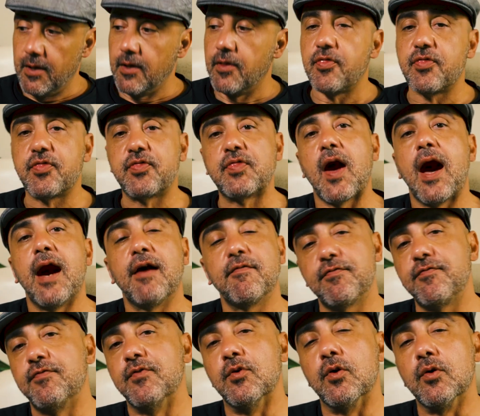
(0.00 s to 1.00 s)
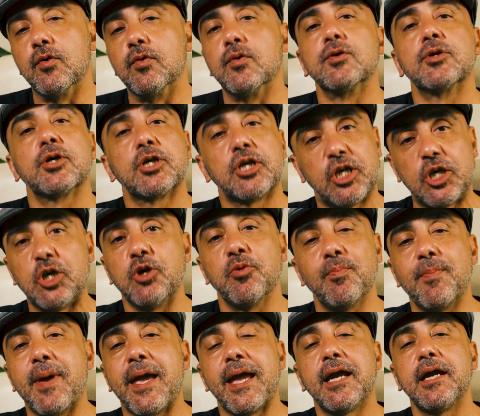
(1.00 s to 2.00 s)
thoughtful,
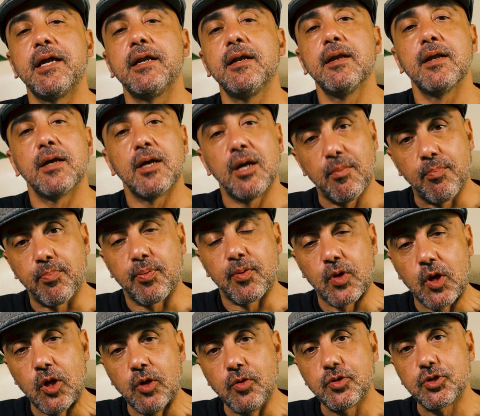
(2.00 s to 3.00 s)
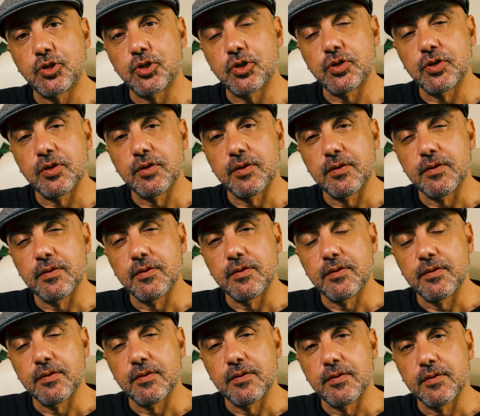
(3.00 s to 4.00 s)
humane approach
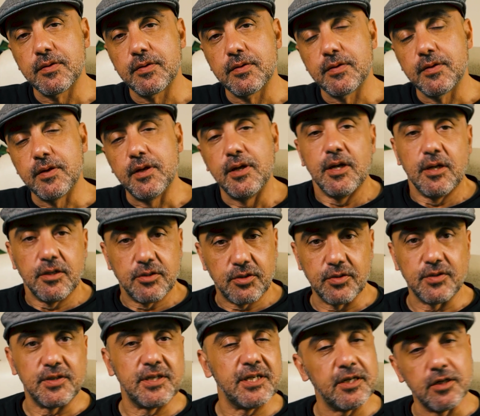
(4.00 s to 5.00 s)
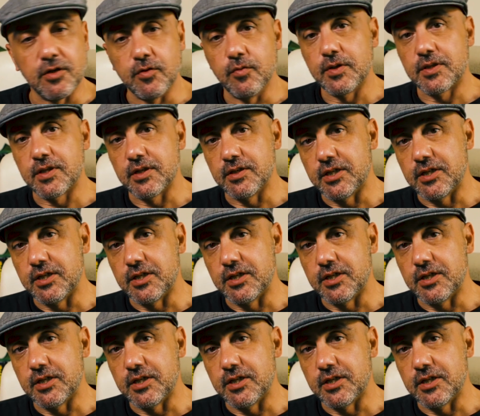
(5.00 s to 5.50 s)
to deal with the